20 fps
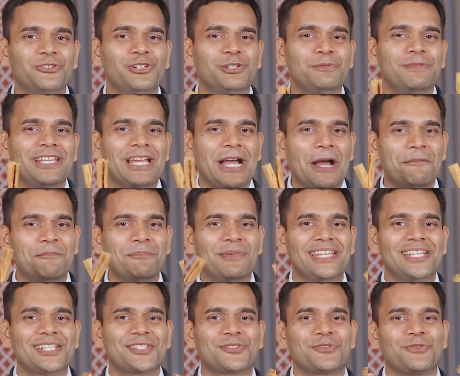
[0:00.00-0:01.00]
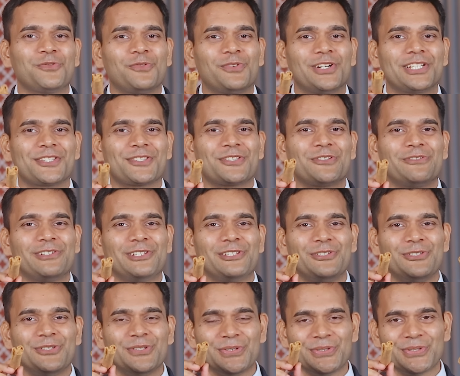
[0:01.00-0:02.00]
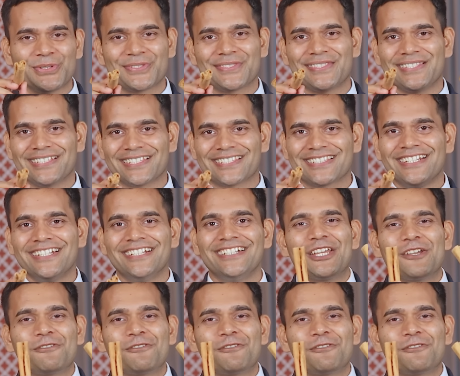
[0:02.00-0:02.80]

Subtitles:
You will be amazed once you will use this.